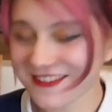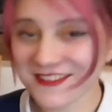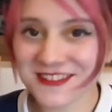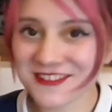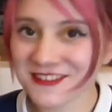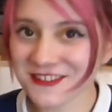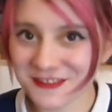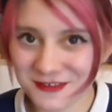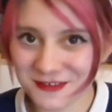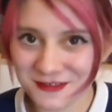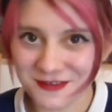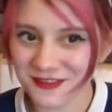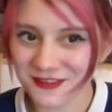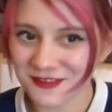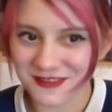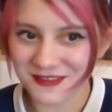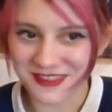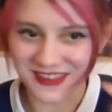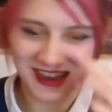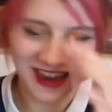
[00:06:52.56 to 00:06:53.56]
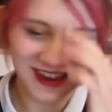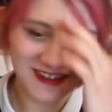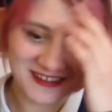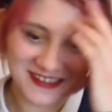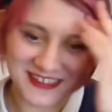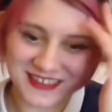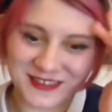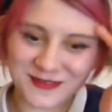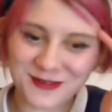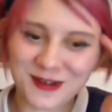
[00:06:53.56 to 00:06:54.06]
I already knew who all the
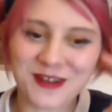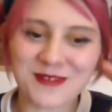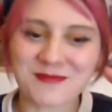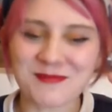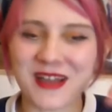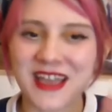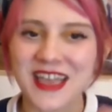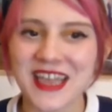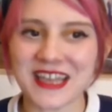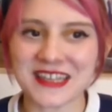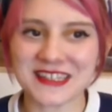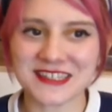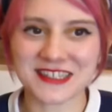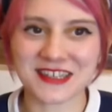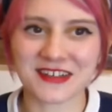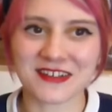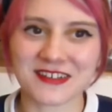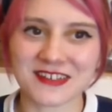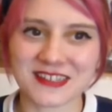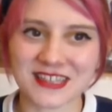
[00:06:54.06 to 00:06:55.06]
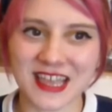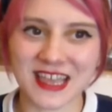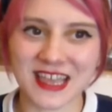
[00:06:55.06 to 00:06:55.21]
characters were in my head, so I was